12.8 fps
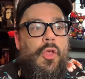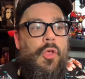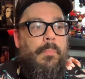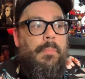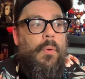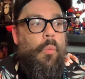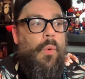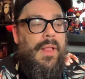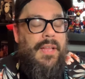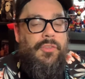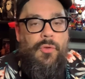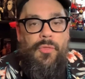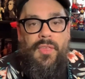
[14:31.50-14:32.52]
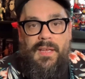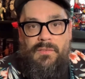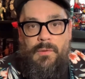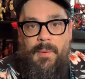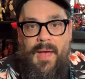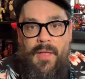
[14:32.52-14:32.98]
But what I do think
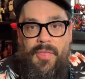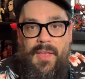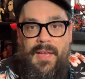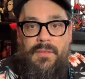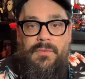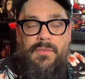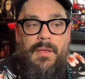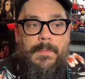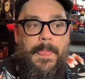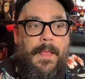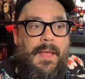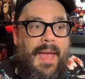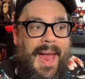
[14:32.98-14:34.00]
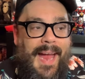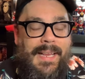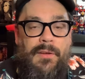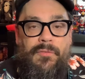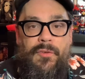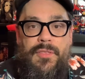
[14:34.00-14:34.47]
is a bad thing is
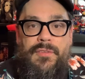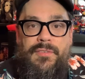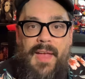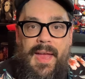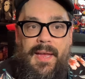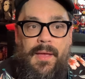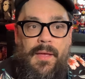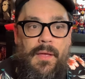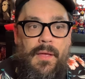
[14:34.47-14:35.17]
hating for the sake,